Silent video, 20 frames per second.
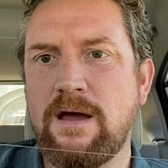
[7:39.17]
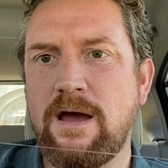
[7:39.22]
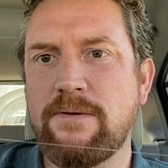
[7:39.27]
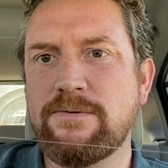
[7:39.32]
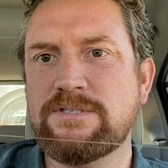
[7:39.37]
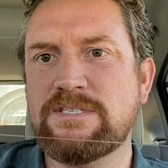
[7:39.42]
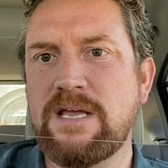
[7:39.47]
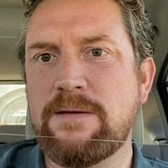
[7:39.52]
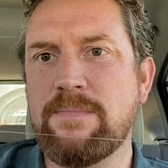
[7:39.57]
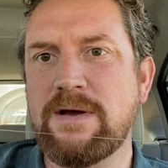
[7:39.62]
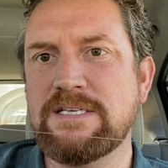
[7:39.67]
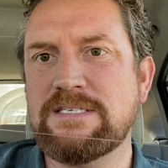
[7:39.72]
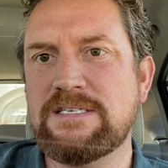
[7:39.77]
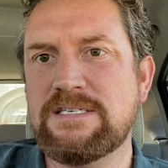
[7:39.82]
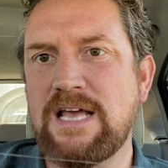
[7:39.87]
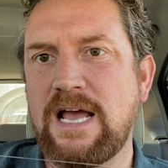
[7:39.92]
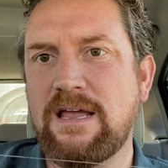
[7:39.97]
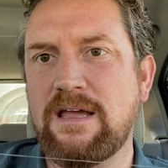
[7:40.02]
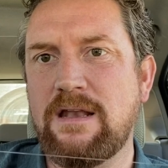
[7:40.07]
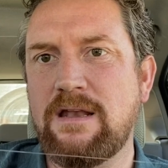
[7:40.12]
I would say my
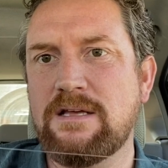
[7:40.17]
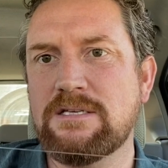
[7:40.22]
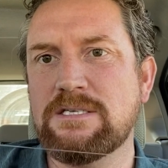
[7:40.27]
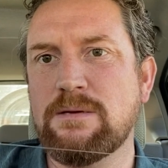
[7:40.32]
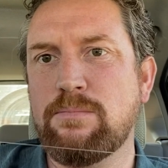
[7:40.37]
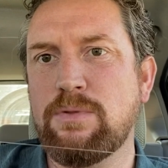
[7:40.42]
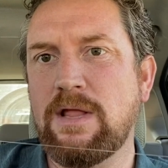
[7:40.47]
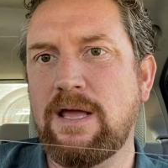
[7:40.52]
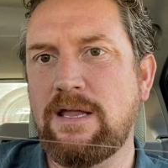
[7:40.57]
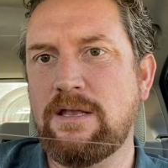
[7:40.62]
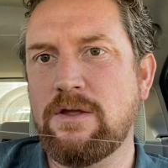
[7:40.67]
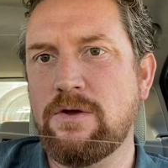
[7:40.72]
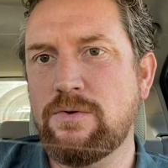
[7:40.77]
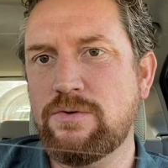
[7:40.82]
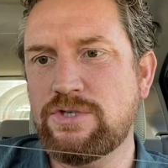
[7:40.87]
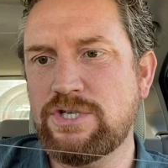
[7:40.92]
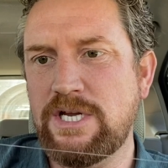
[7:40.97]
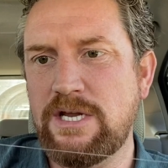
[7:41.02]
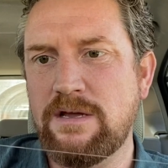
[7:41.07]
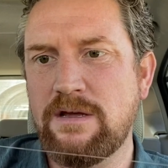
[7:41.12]
second is a plain
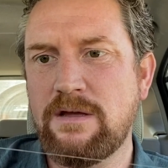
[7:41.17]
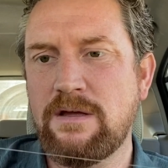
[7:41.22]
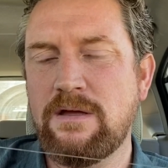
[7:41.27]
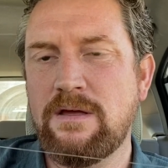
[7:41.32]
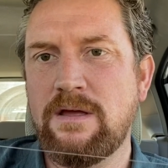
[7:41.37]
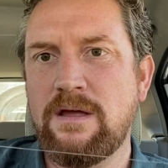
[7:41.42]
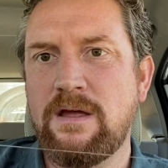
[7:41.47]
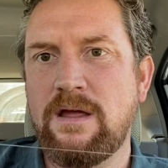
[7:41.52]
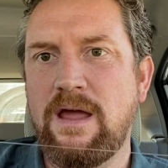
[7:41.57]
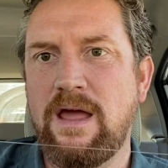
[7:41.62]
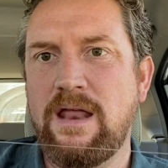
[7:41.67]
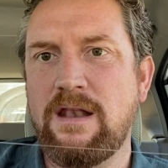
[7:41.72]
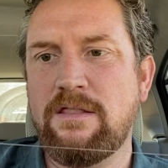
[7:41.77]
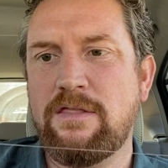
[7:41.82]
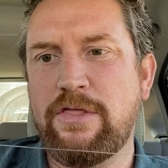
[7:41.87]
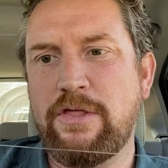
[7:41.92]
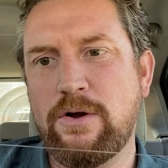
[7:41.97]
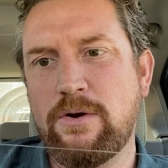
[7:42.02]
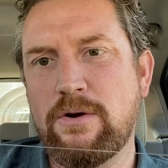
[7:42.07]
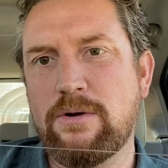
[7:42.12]
hoochie and
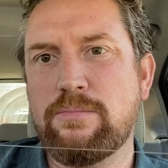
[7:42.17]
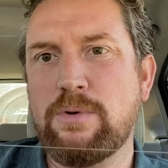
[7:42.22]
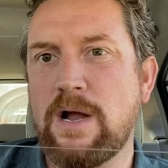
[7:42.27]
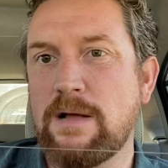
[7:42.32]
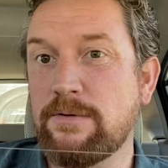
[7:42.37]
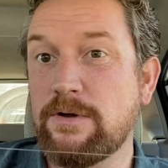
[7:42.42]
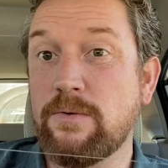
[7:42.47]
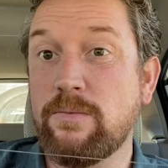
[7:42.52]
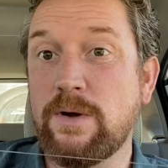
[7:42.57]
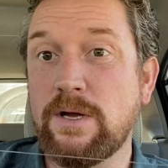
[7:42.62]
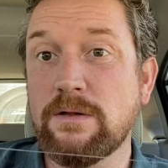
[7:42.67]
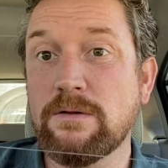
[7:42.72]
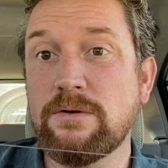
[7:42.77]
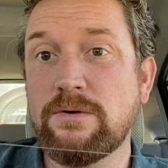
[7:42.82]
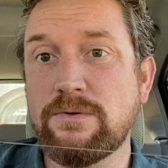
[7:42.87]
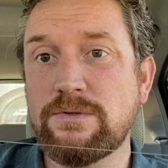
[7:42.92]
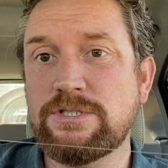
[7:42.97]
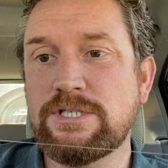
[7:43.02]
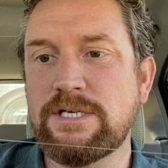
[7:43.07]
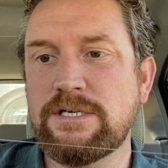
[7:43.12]
third probably a wiggle
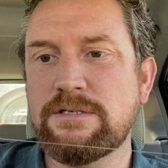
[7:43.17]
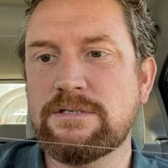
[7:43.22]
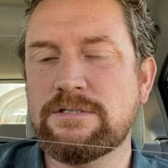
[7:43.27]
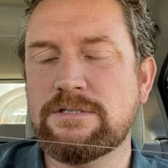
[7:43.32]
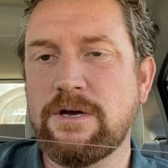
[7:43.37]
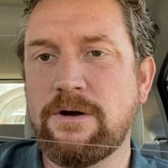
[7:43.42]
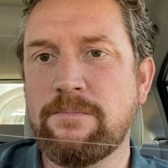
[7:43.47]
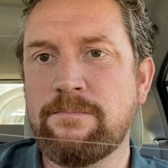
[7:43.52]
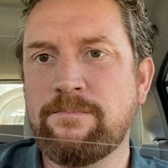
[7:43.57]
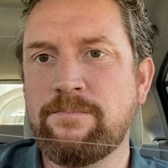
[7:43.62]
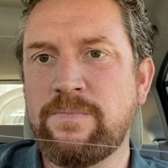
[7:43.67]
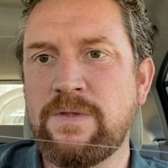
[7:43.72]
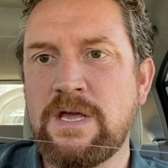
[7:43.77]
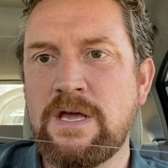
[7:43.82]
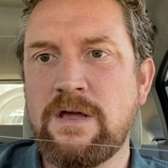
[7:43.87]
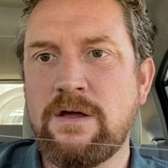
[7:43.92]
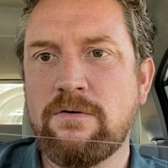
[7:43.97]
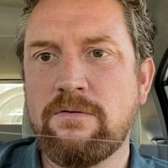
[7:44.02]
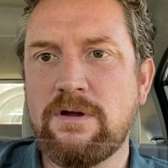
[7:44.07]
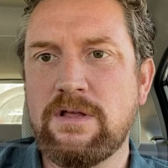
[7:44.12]
hoochie. So
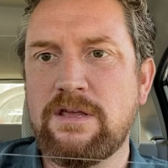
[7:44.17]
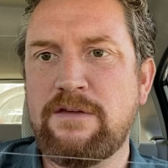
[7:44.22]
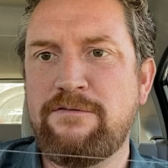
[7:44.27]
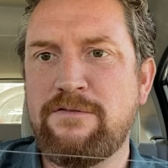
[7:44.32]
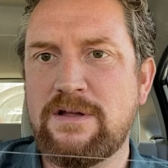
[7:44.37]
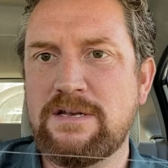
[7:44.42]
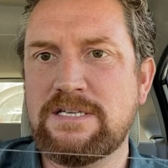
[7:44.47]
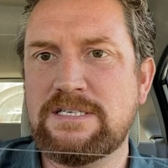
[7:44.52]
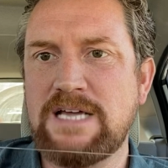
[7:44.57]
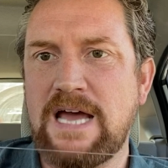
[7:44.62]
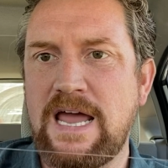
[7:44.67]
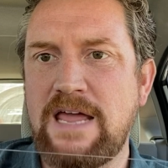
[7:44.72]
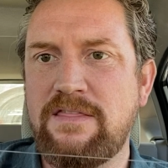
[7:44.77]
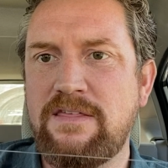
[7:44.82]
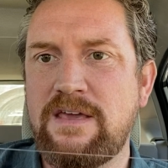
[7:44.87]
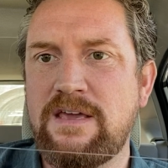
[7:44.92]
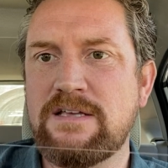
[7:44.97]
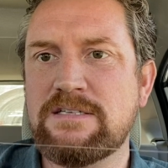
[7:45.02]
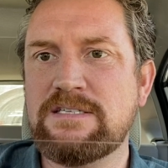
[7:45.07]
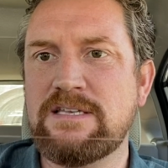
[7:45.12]
really fun to tie
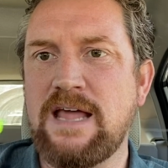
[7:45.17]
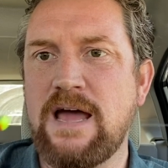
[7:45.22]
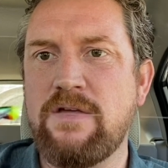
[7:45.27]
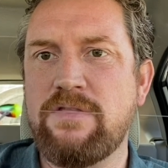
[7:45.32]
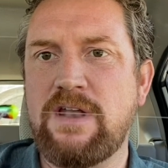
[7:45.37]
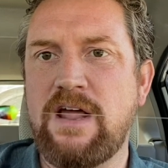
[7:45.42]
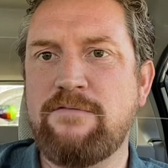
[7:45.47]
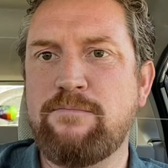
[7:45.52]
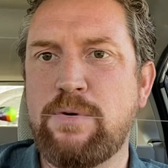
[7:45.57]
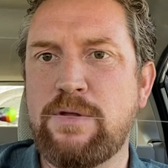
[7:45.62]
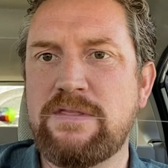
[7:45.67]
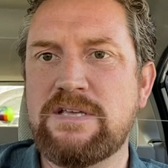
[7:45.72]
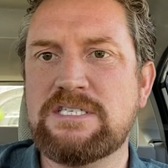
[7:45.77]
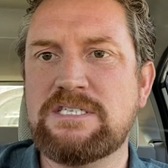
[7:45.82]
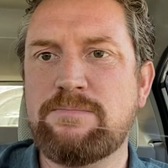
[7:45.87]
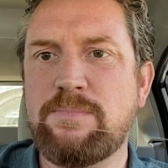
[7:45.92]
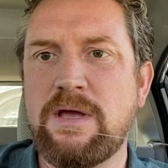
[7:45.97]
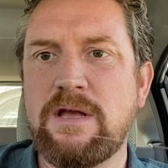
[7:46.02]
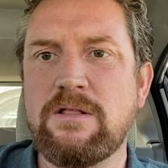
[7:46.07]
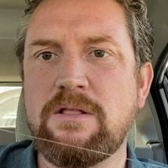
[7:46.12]
these. Now that I've put this
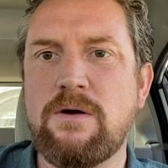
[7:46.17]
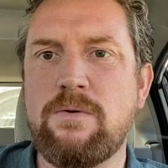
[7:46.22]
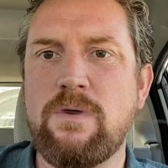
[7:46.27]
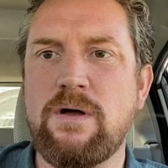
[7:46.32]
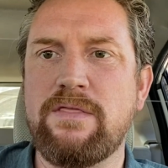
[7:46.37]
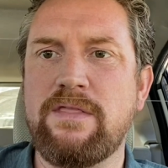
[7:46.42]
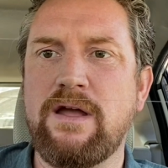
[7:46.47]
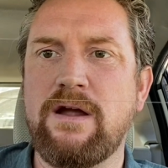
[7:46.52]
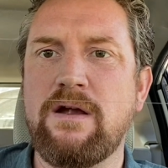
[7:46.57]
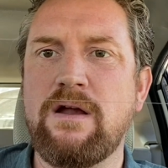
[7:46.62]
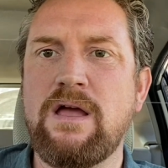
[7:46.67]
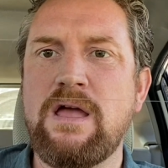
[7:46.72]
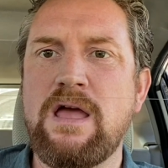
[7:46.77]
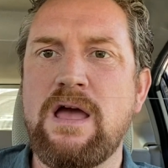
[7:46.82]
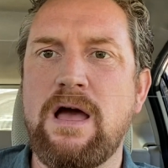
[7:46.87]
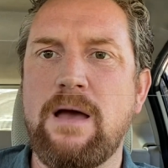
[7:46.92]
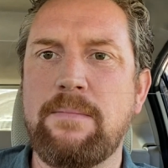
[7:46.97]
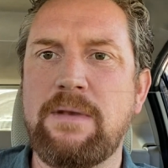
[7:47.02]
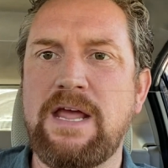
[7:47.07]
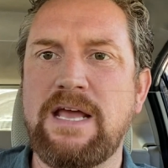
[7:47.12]
spin glow on there,
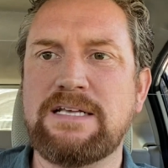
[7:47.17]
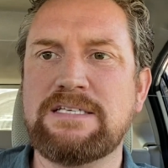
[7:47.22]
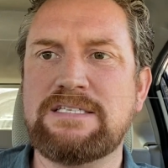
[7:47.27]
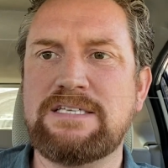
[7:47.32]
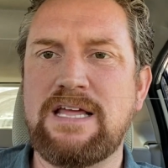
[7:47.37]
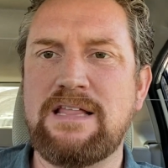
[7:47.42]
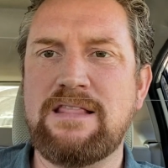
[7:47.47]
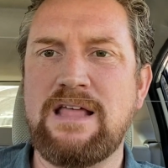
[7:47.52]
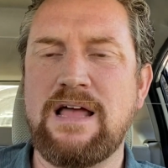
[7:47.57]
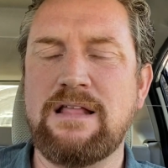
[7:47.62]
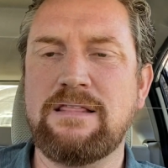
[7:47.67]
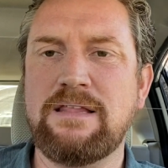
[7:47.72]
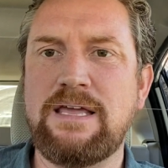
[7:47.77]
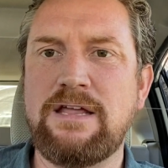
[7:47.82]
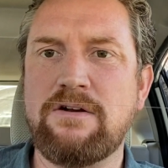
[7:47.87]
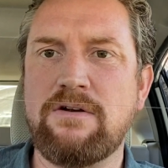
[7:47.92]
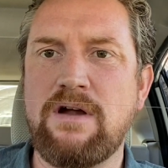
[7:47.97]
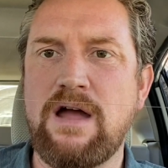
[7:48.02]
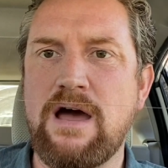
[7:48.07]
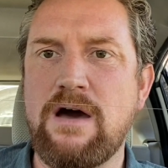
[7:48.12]
I'm going to extend that
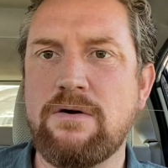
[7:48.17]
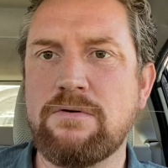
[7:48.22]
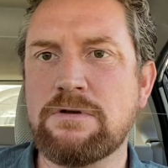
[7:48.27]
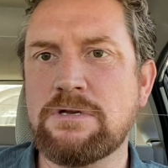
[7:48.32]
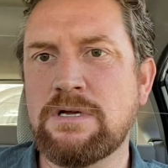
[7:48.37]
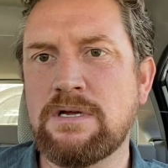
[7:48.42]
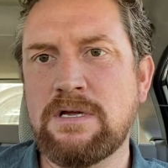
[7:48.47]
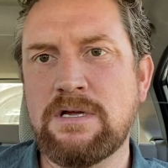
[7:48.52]
leader out.